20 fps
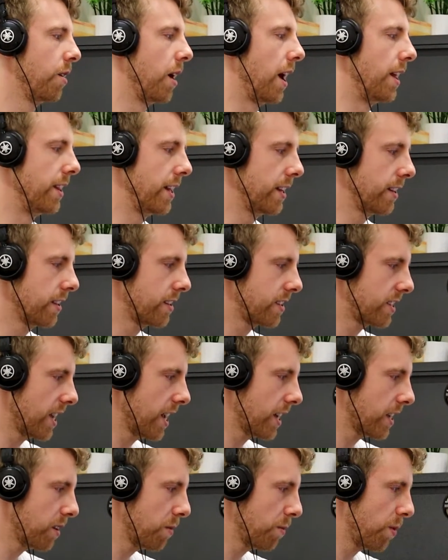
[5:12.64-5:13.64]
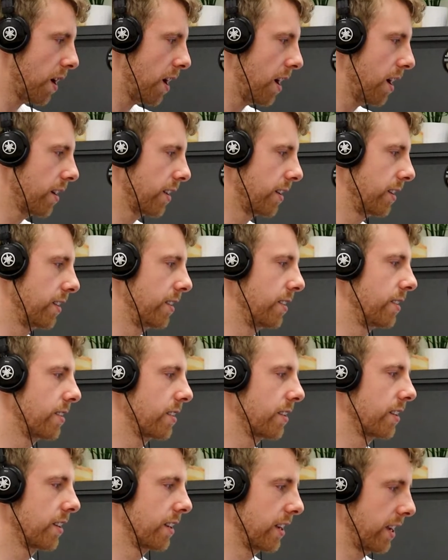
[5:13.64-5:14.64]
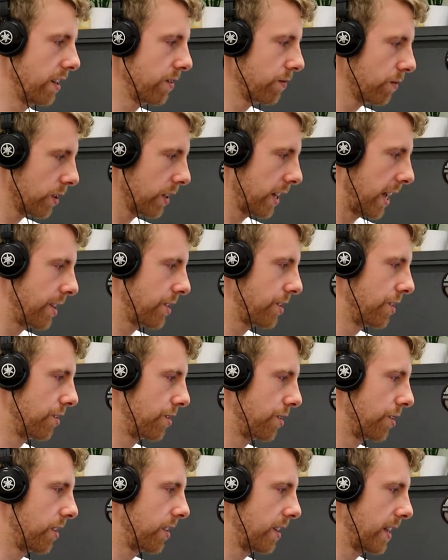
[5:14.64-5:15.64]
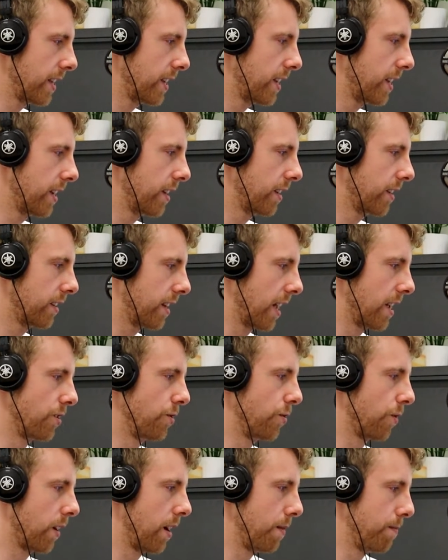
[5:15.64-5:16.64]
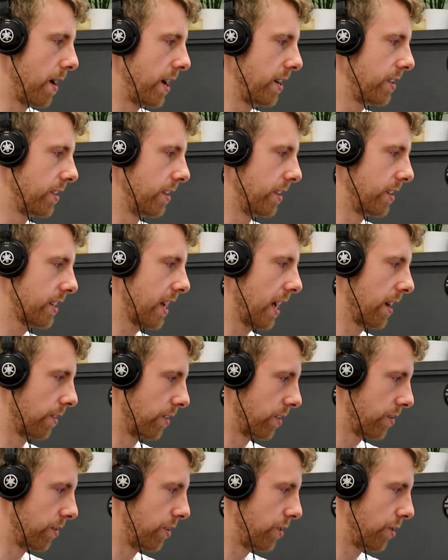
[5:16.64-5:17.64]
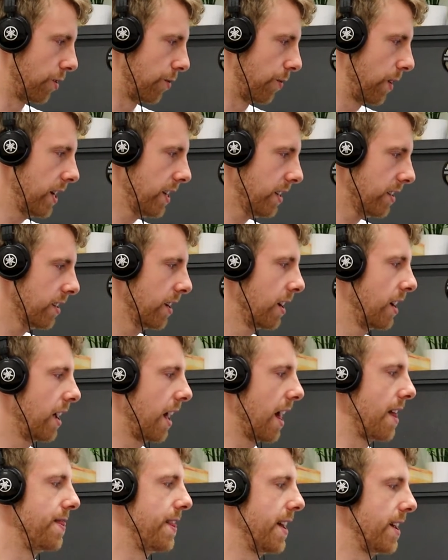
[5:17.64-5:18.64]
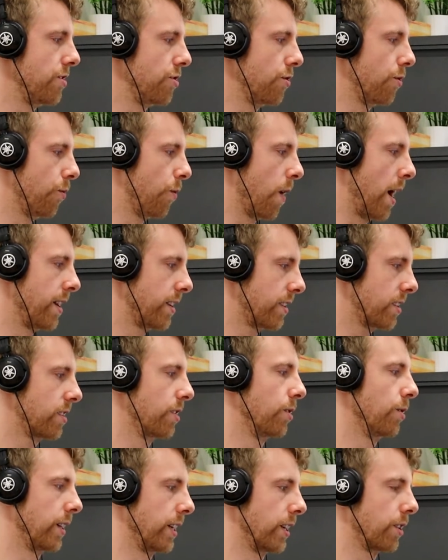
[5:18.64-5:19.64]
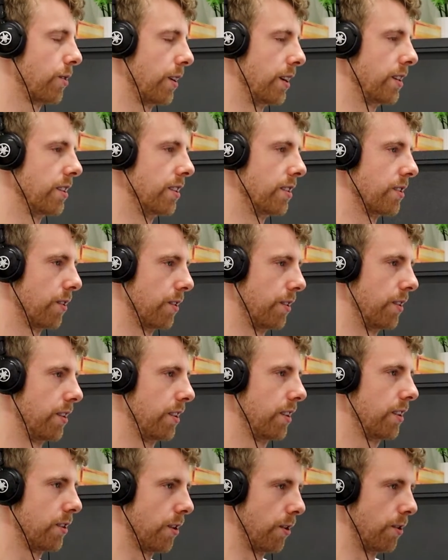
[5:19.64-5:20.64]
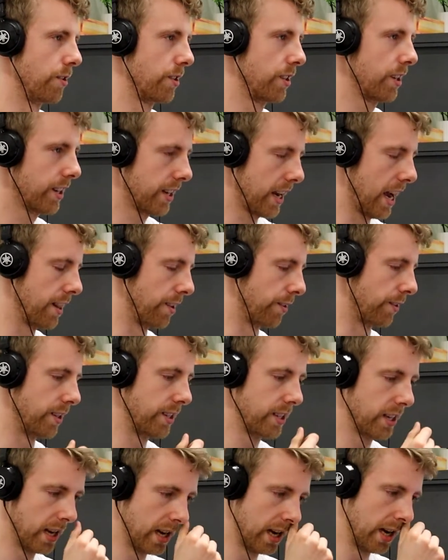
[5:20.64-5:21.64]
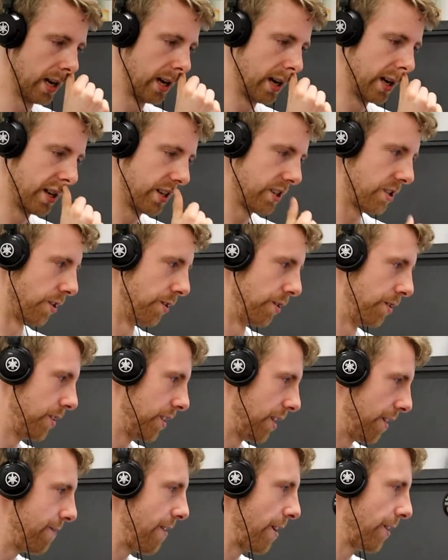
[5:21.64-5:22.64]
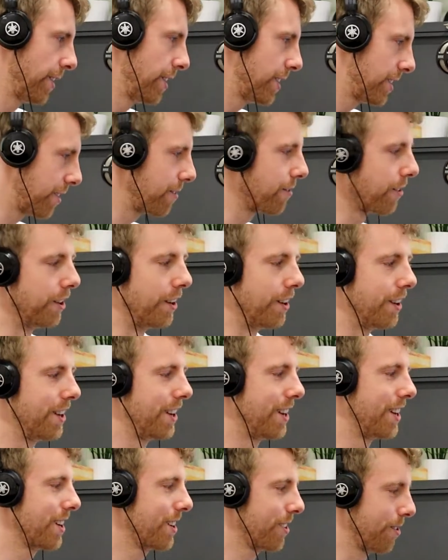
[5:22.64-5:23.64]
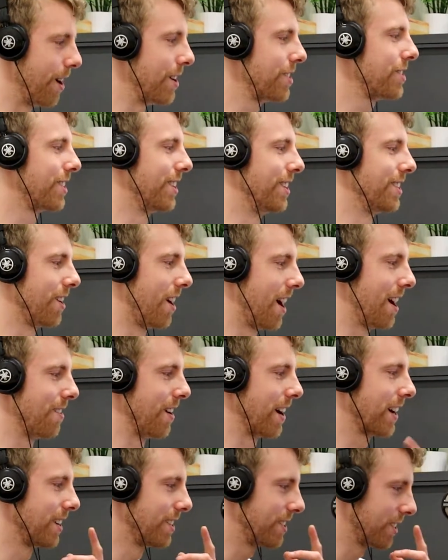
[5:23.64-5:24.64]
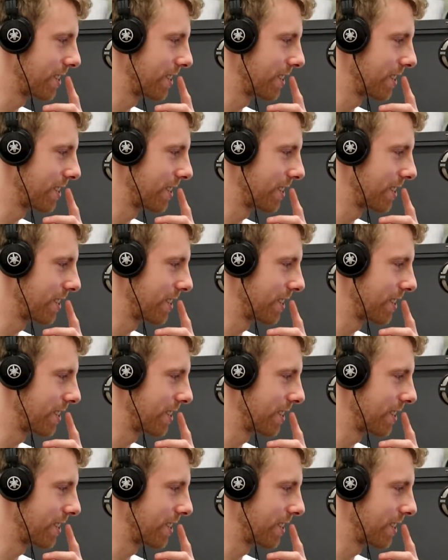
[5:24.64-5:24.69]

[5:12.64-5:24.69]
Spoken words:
And then the second part is in relation to thinking that you are at maintenance calories for 2 weeks and then your weight still increases on those calories. So they're very different questions, I reckon.